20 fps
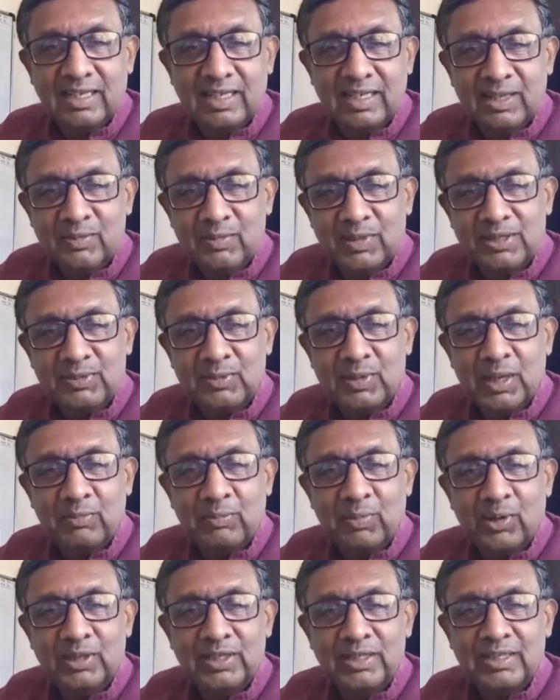be
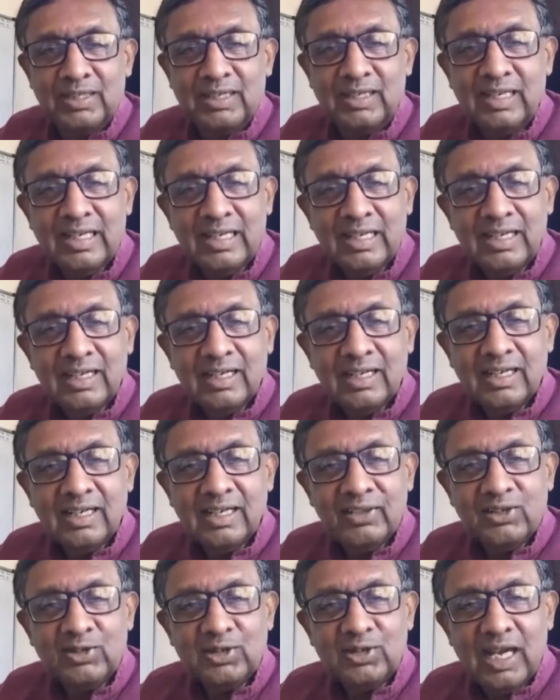appointed to the
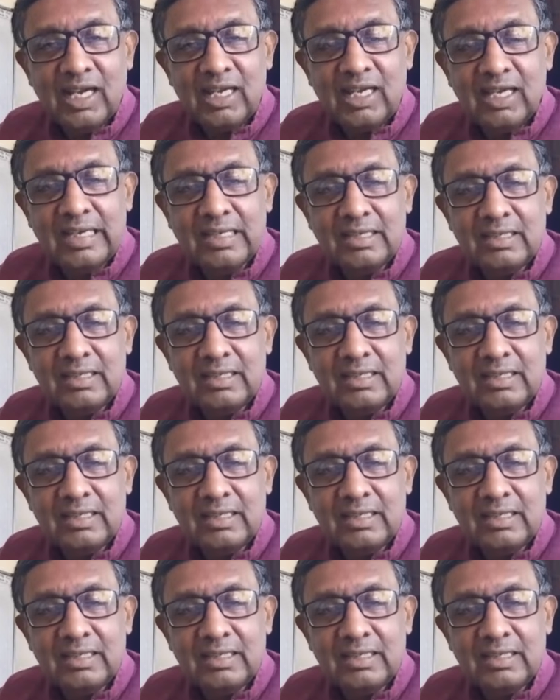IAS?